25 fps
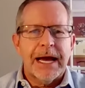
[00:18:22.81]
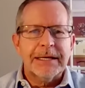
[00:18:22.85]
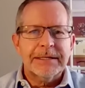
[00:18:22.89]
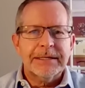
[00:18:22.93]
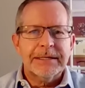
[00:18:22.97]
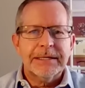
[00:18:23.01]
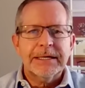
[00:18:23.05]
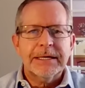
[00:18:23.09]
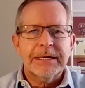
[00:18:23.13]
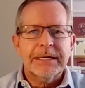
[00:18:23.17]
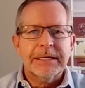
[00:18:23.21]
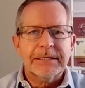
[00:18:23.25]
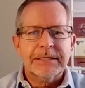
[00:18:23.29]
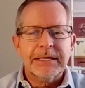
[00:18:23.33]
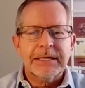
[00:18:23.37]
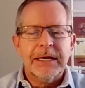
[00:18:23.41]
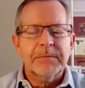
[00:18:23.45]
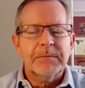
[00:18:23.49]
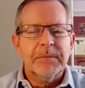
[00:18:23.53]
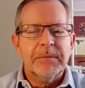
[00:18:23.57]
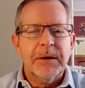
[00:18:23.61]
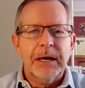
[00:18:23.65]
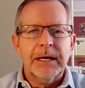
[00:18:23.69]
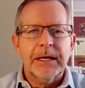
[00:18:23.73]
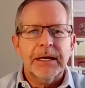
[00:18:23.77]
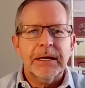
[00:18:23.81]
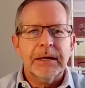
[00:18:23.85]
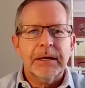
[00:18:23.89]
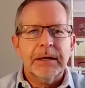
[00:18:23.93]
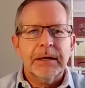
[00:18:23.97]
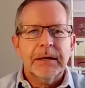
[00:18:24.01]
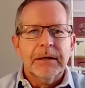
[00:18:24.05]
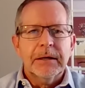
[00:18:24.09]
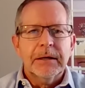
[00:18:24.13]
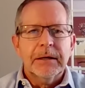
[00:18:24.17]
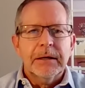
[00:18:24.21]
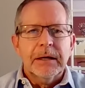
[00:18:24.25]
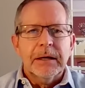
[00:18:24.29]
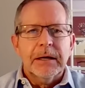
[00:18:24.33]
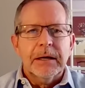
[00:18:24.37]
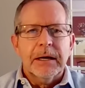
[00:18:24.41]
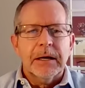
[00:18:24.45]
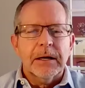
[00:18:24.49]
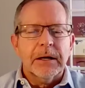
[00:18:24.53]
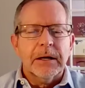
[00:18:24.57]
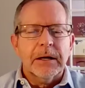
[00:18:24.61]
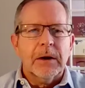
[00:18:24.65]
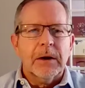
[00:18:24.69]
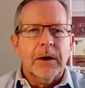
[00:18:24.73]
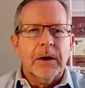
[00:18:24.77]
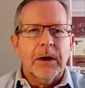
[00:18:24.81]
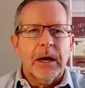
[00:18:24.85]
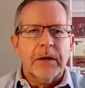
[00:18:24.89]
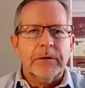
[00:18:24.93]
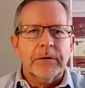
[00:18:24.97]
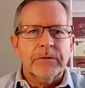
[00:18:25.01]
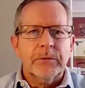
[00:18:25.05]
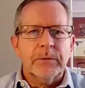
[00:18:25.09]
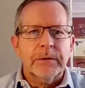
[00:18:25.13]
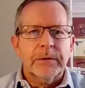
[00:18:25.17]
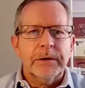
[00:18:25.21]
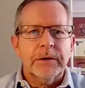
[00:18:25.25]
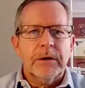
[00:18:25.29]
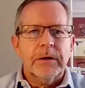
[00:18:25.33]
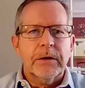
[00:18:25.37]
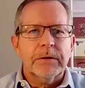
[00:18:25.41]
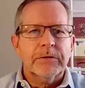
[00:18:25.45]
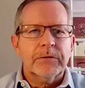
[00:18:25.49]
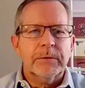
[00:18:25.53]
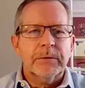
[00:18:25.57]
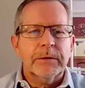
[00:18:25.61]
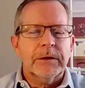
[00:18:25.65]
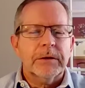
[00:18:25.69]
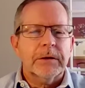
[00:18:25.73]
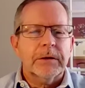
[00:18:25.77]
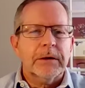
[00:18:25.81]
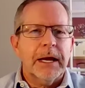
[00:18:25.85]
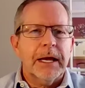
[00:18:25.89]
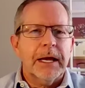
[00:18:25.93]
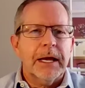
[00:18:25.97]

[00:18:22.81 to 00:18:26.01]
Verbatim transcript: at TSN Mike uh, at twi- on Twitter.